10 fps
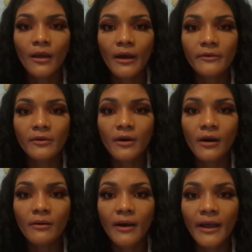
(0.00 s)
I don't know
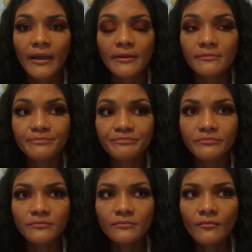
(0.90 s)
how I,
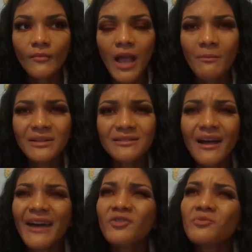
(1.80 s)
I must,
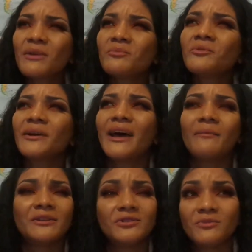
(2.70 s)
I don't remember what
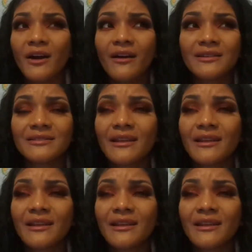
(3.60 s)
happened to be honest.